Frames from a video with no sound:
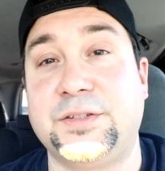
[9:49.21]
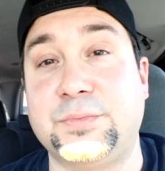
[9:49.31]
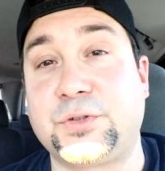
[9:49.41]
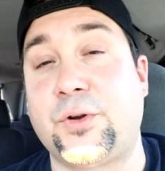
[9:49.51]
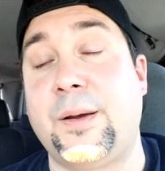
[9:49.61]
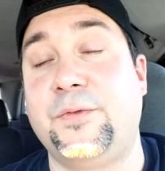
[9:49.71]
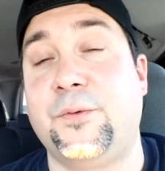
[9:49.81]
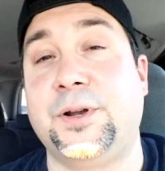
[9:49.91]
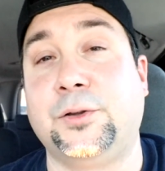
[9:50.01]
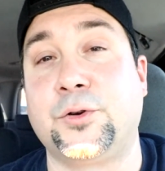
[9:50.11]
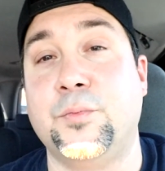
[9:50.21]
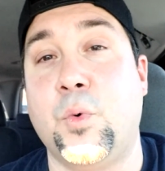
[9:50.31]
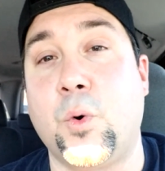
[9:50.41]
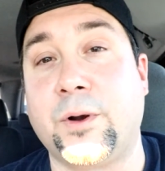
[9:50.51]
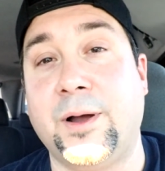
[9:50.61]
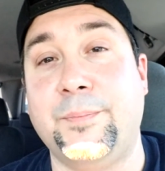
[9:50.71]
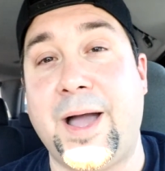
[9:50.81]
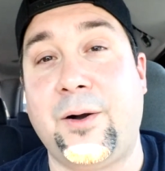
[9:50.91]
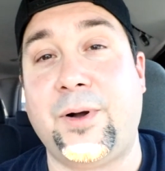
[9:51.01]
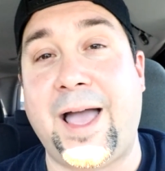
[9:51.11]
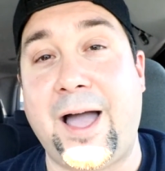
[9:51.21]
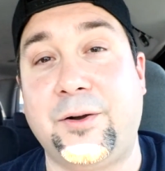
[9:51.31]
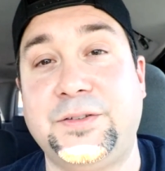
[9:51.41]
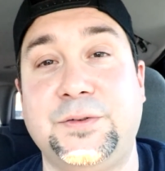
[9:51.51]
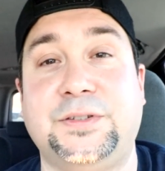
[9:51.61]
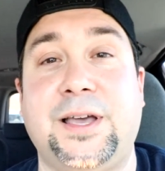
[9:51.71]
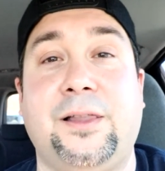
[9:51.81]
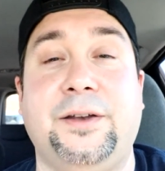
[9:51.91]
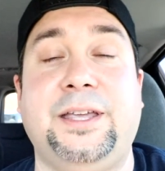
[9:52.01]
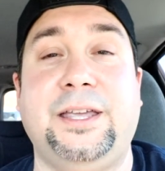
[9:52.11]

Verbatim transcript: subscribe if you want to learn more about how to sell on